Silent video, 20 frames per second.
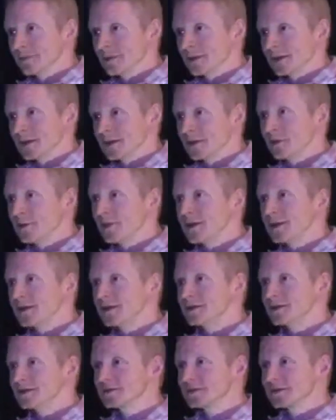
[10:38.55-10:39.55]
You know, they didn't
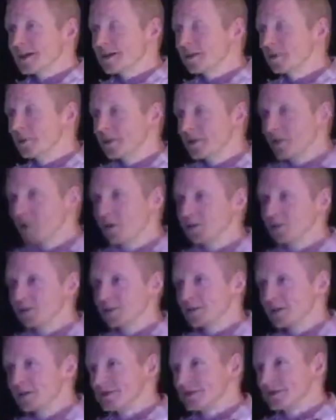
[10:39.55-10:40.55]
stand up at the altar
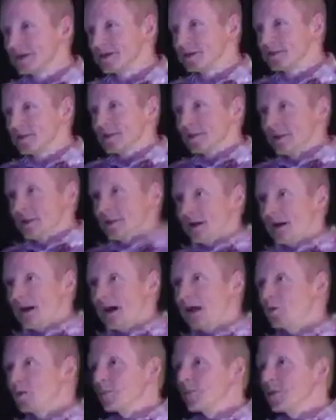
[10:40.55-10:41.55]
and say, I
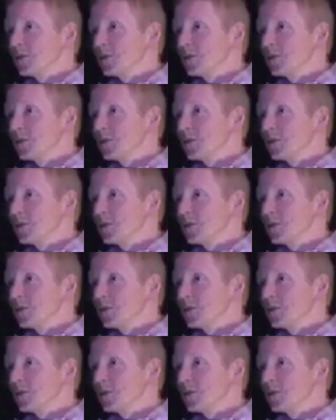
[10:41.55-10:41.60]
will be